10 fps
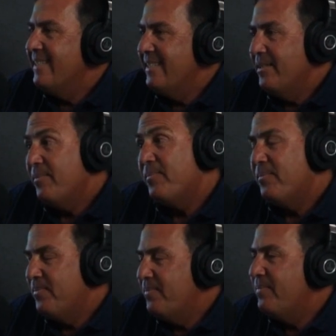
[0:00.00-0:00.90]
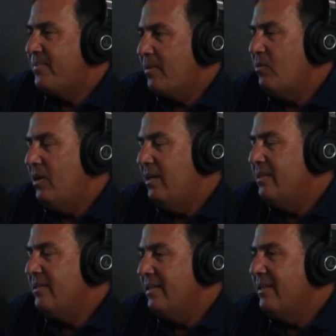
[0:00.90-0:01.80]

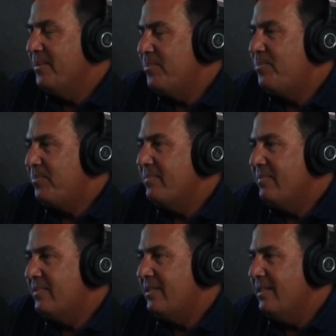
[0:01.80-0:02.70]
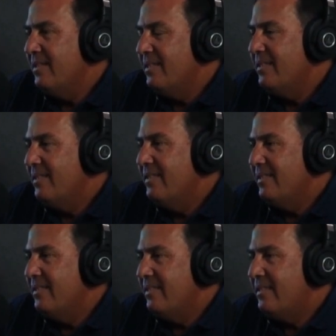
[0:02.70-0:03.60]
They just cut to the chase and tell you what you need to do.